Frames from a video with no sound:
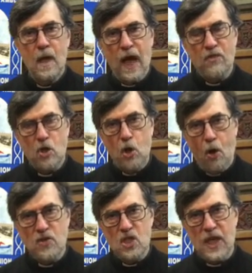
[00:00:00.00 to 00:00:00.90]
And the
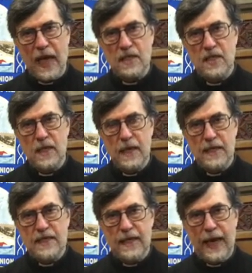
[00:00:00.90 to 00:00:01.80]
context that he
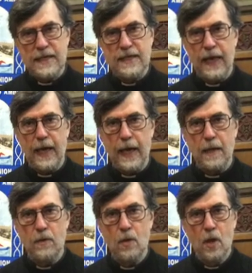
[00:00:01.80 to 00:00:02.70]
sets it
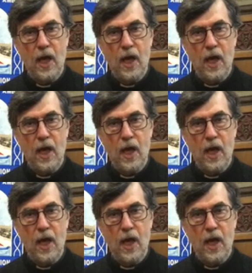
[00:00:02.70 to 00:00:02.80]
in